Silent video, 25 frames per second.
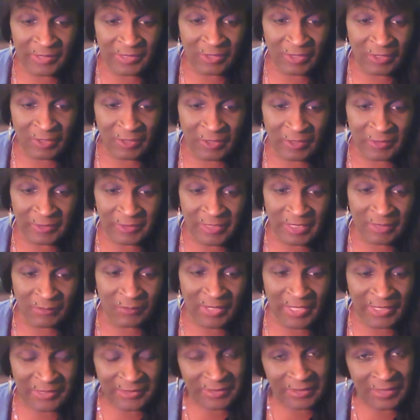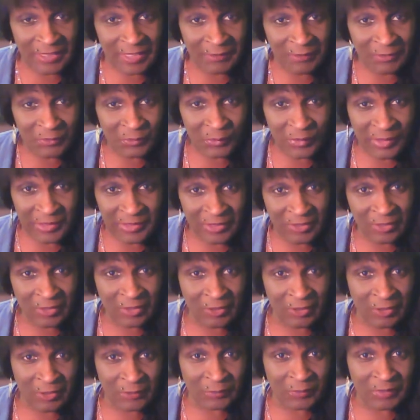hard now, when I say I was running
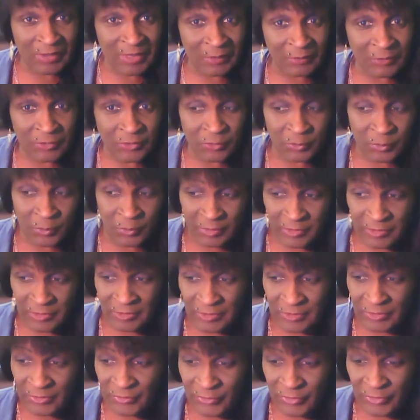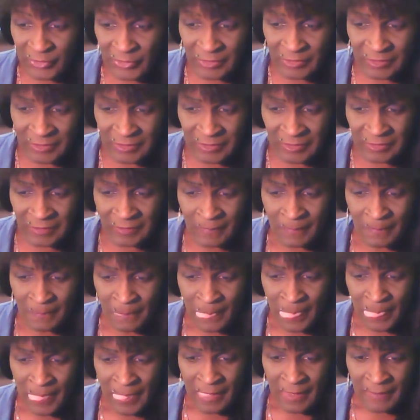hard when I was 20 or 30,
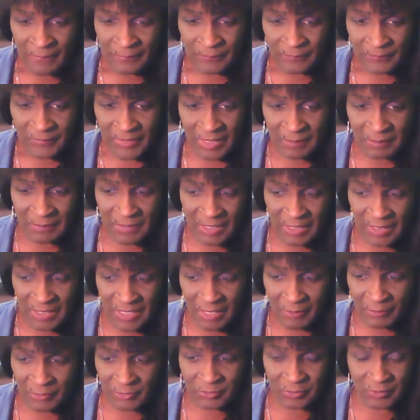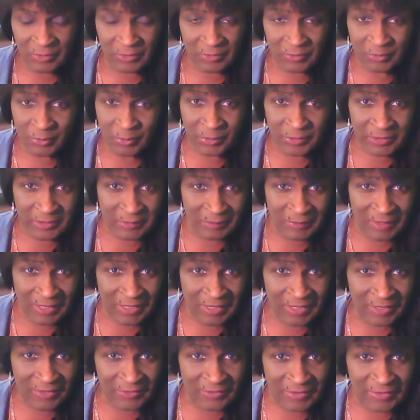I was doing 20
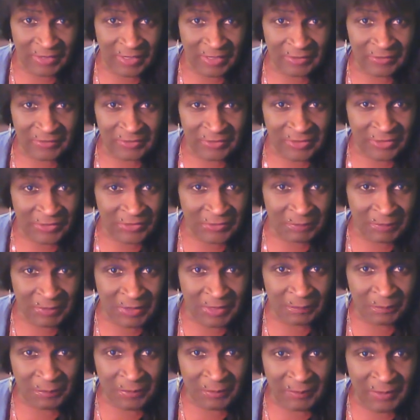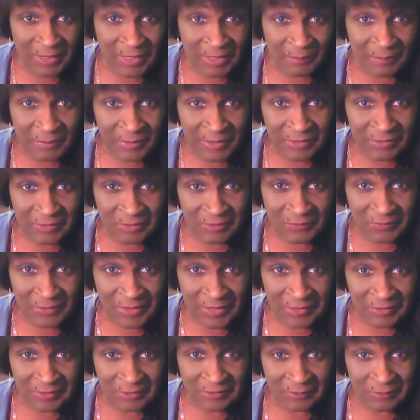miles at 6 minute per mile pace or
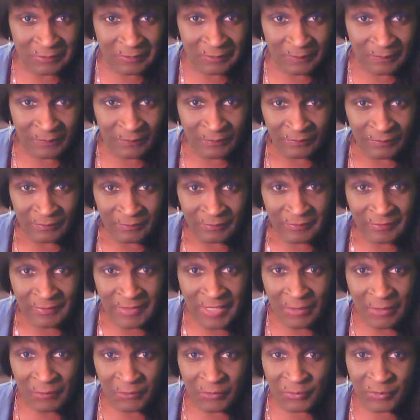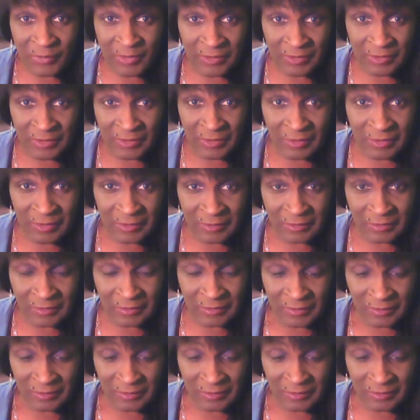faster. That was running hard.